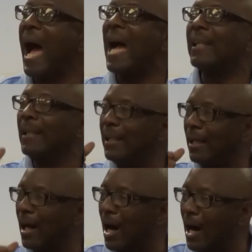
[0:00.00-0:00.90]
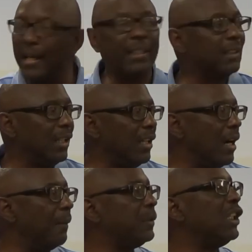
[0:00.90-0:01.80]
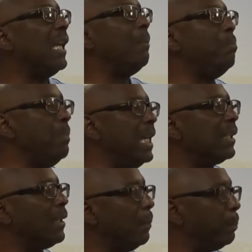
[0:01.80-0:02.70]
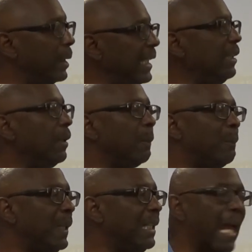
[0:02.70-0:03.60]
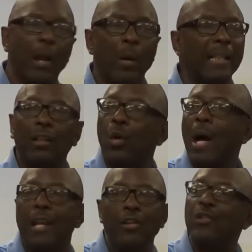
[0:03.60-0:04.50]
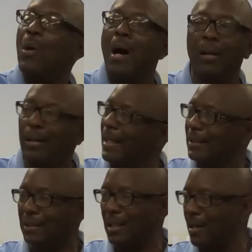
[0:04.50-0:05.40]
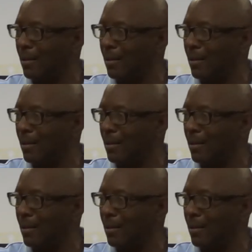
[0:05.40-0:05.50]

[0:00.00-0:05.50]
I can get honest enough to admit complete defeat, I don't have to go out and do all of that stuff.